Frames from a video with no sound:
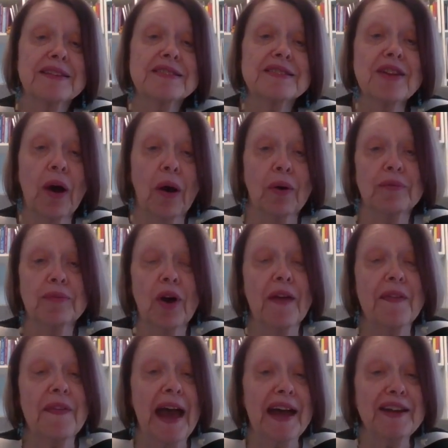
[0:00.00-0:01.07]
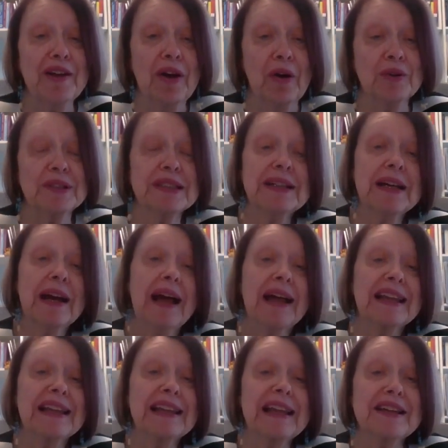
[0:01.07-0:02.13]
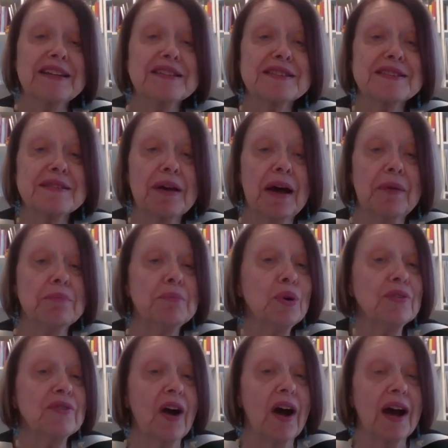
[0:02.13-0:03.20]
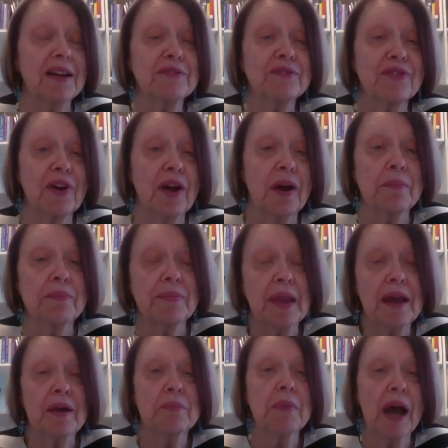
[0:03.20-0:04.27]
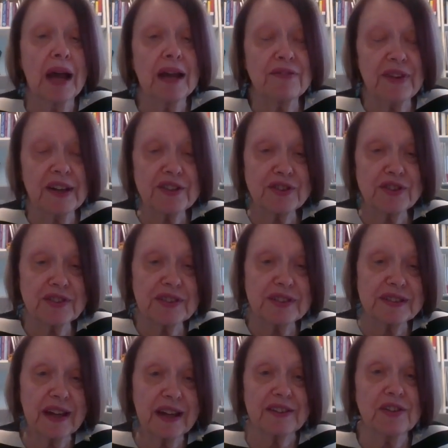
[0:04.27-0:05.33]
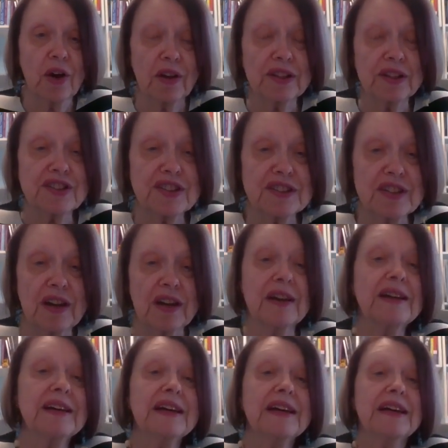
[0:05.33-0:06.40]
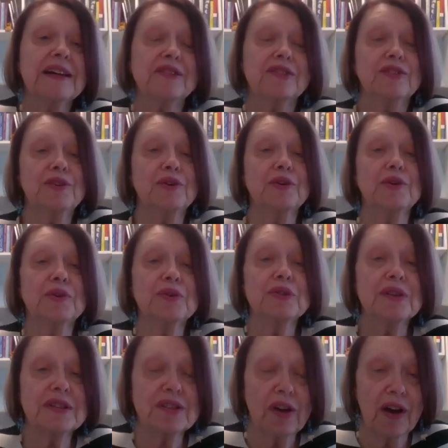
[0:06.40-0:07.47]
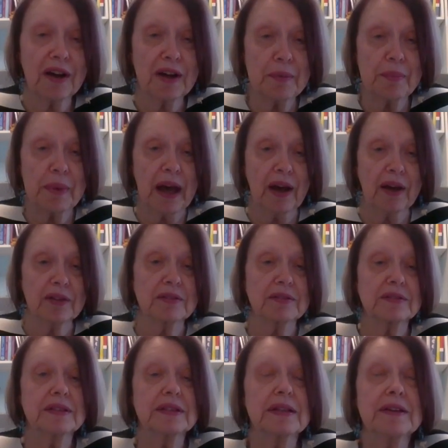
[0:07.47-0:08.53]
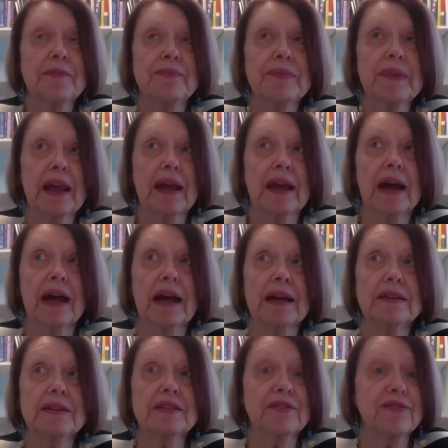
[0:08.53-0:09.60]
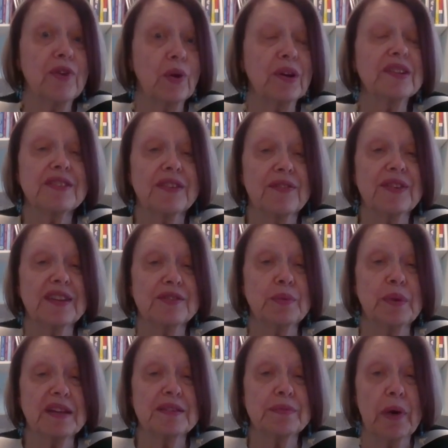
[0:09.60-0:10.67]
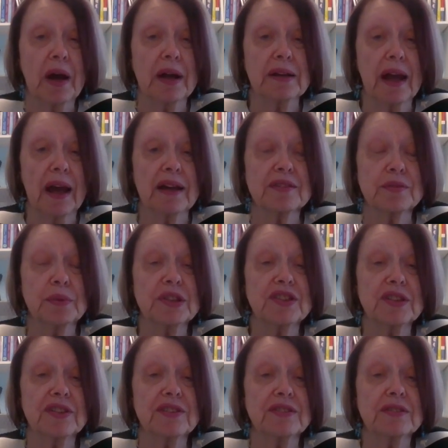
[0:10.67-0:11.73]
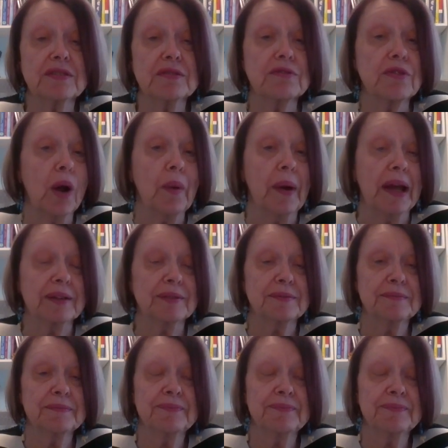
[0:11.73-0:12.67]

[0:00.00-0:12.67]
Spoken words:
So, on that note, let's move on from my adventures in technology to talk about the focus of this week's podcast, which is growing.